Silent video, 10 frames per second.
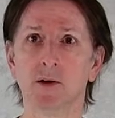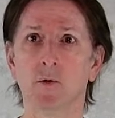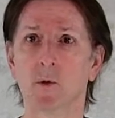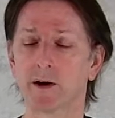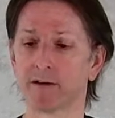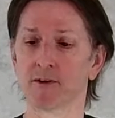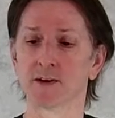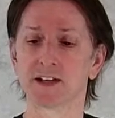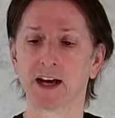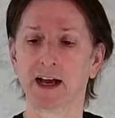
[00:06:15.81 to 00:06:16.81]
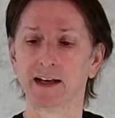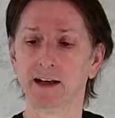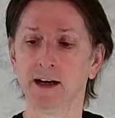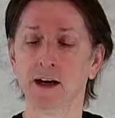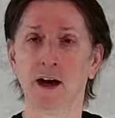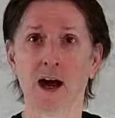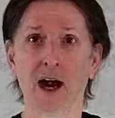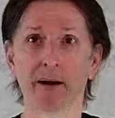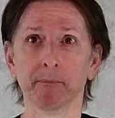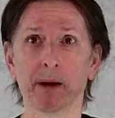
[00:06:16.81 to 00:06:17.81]
wherever it's at.
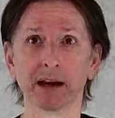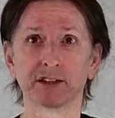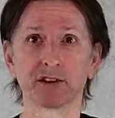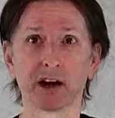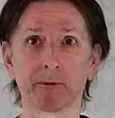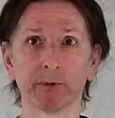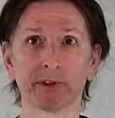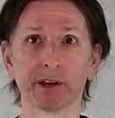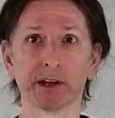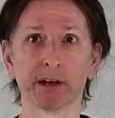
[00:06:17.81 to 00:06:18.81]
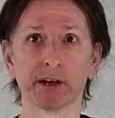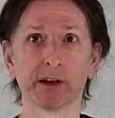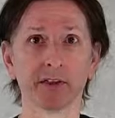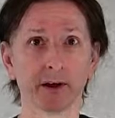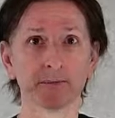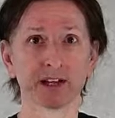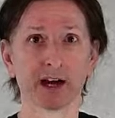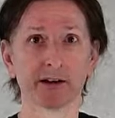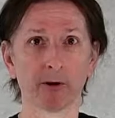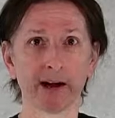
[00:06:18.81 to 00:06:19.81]
I might strike with the thumb
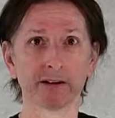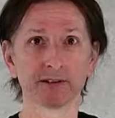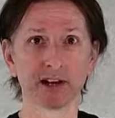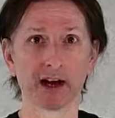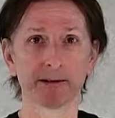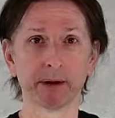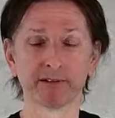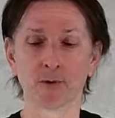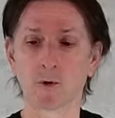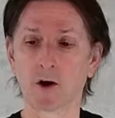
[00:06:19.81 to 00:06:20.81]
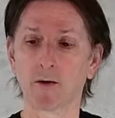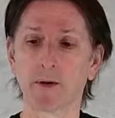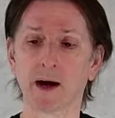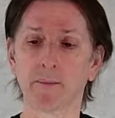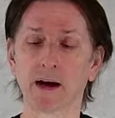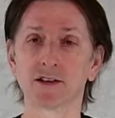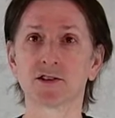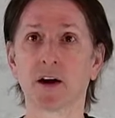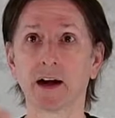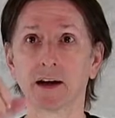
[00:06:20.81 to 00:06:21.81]
side, radial side of my forearm. I might
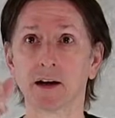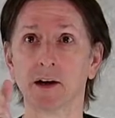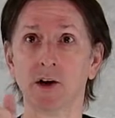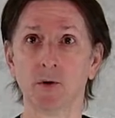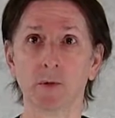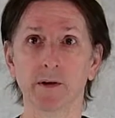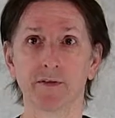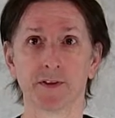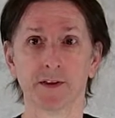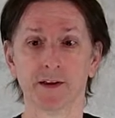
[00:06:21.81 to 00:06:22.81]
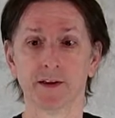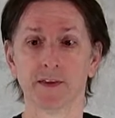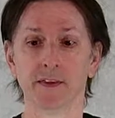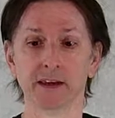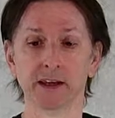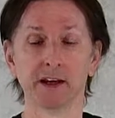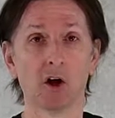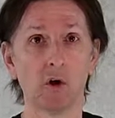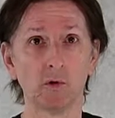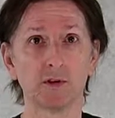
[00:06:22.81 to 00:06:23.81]
strike with the
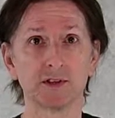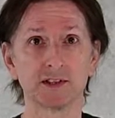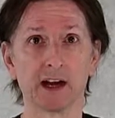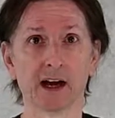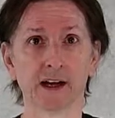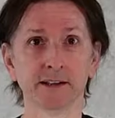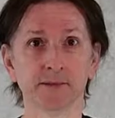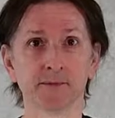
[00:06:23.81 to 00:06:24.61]
ulnar side,